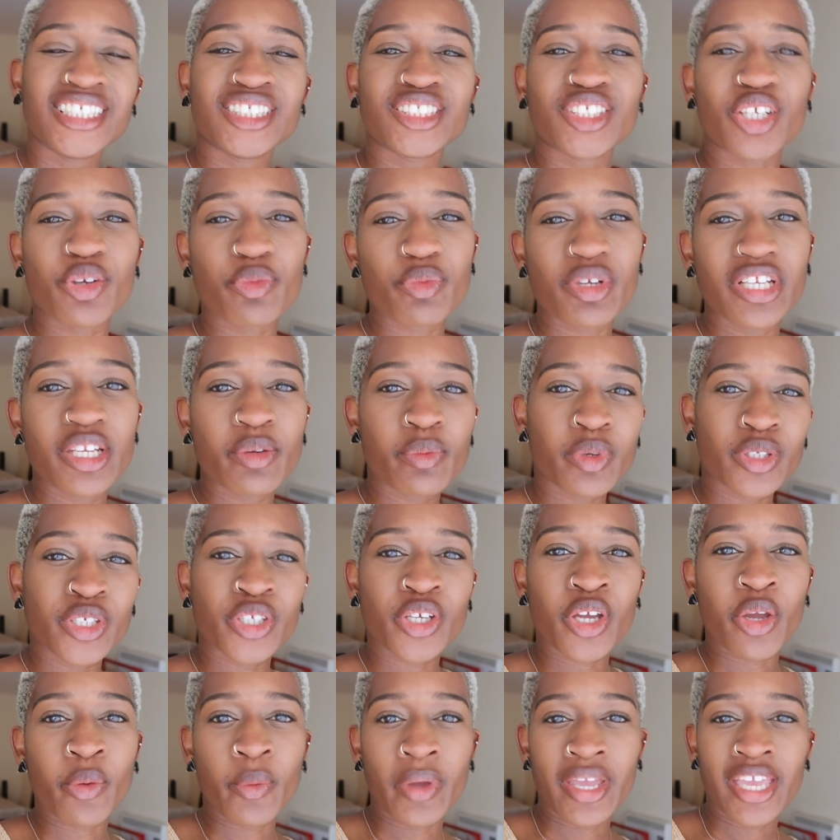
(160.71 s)
don't really want
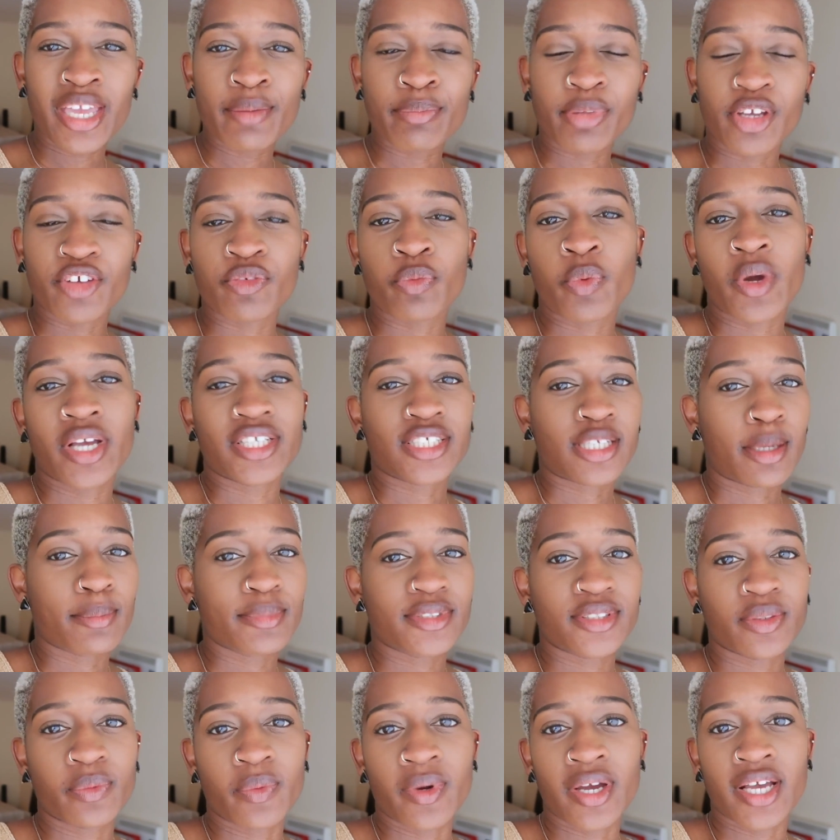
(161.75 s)
to go here, but if worst
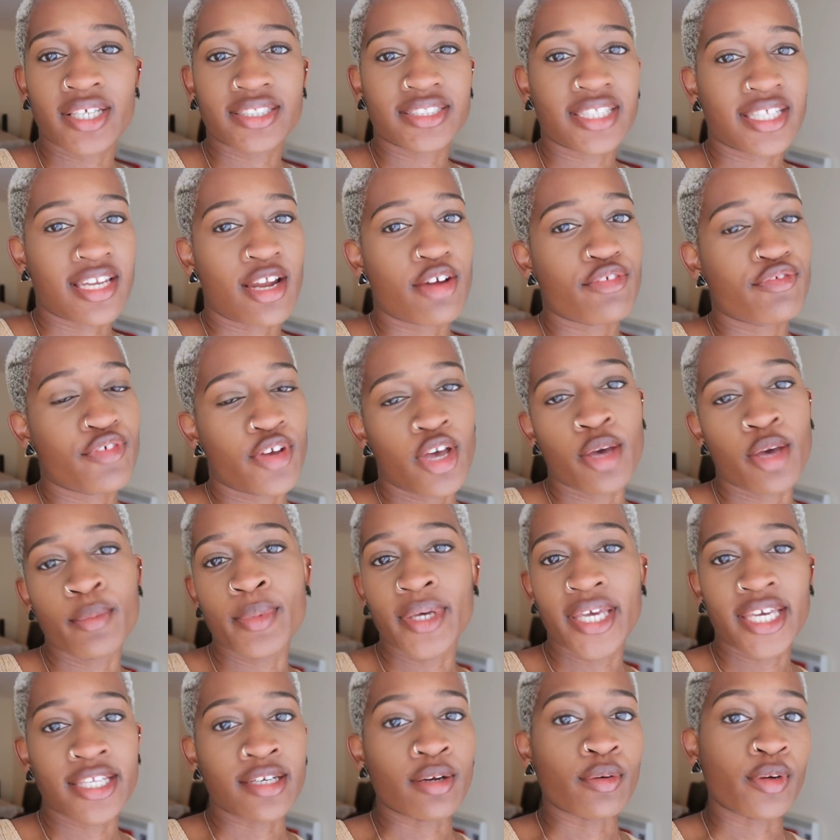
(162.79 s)
comes to worst, then I'll firm
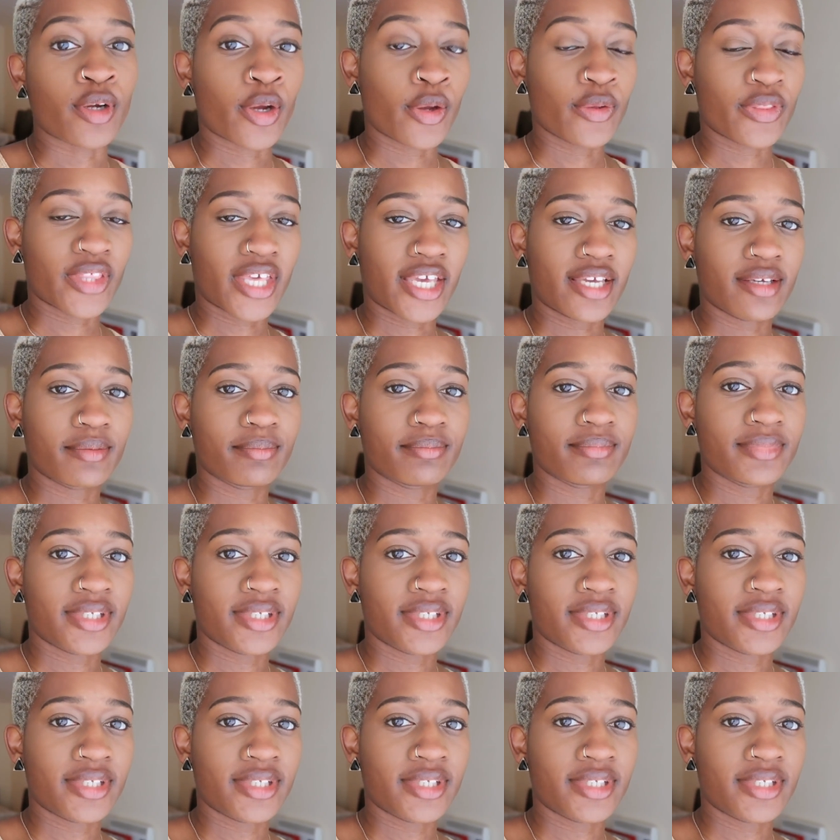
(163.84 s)
it and I'll go there.